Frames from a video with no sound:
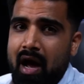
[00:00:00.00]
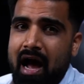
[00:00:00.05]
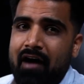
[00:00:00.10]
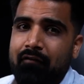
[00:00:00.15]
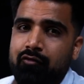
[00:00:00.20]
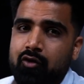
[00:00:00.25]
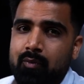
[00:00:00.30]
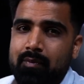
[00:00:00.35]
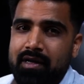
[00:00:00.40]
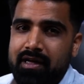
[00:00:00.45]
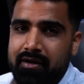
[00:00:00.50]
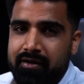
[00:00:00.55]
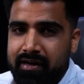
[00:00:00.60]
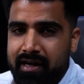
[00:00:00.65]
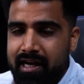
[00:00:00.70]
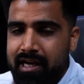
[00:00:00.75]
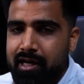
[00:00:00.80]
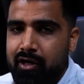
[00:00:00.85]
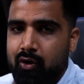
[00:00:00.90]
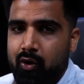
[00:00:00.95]
have to be
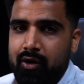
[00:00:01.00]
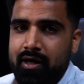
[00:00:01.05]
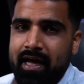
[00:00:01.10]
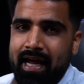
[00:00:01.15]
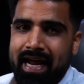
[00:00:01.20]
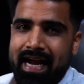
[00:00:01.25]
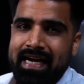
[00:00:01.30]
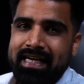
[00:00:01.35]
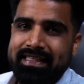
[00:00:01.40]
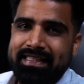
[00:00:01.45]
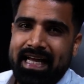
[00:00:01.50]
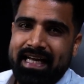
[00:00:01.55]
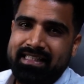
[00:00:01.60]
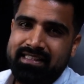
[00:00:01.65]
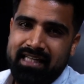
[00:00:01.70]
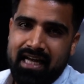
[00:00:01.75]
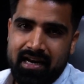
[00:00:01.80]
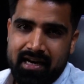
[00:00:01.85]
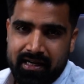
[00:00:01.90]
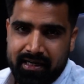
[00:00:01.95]
really good in
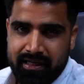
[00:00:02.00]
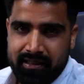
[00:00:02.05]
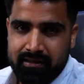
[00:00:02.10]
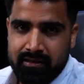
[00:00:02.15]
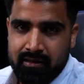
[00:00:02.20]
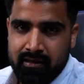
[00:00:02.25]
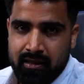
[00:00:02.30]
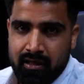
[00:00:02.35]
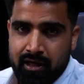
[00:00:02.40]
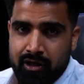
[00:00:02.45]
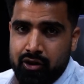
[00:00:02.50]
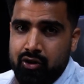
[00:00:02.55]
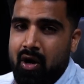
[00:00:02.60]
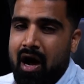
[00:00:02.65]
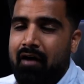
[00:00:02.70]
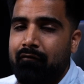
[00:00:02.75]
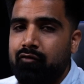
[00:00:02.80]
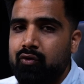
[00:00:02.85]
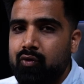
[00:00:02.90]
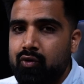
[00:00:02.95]
text analytics. You
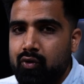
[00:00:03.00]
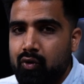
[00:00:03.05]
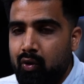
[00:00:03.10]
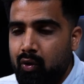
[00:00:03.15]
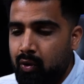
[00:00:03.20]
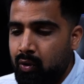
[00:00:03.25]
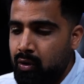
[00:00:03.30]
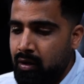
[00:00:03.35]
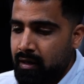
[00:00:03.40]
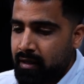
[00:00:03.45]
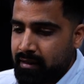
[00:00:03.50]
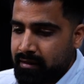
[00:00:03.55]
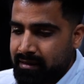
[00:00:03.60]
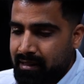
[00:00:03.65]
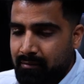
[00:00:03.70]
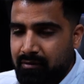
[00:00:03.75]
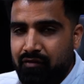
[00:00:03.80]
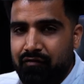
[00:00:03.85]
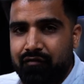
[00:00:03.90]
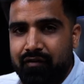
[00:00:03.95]
have to know
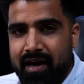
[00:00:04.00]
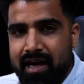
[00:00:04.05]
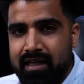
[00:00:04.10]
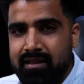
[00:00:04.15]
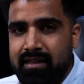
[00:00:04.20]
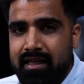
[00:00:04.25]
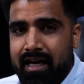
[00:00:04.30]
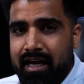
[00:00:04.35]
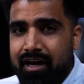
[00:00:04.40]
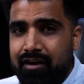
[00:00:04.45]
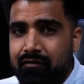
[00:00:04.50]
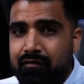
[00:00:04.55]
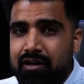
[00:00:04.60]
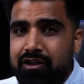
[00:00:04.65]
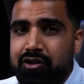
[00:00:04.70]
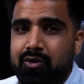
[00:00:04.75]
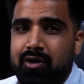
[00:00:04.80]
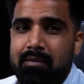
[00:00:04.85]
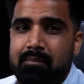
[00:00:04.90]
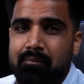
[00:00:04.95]
some of the ways in
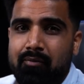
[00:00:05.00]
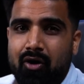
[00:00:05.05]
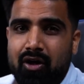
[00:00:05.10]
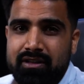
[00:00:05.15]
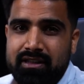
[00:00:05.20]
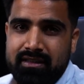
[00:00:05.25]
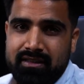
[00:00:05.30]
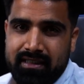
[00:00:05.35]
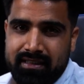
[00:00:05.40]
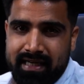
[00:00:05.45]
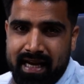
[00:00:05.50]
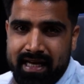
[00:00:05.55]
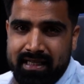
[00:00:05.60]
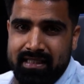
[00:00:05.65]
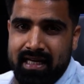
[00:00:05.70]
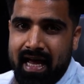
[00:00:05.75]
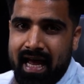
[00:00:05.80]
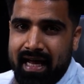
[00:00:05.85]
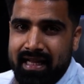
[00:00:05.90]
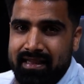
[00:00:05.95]
which you can process the text
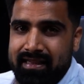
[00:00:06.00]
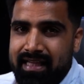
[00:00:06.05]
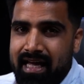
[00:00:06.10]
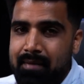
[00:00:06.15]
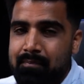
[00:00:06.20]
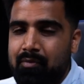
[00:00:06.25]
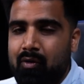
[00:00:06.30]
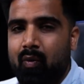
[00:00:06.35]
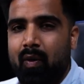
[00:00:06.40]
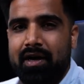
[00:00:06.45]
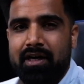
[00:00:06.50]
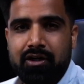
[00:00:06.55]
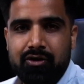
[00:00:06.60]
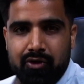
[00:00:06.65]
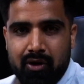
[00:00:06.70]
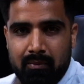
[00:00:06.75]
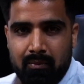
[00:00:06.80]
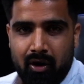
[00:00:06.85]
and then provide it to your